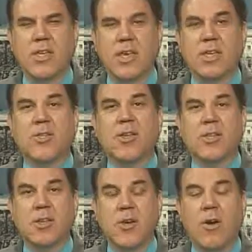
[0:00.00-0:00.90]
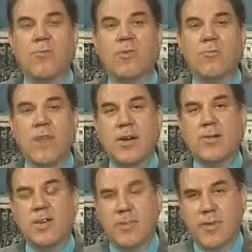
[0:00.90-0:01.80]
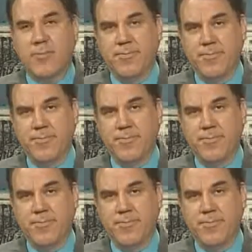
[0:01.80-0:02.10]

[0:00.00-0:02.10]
including the cost of record keeping.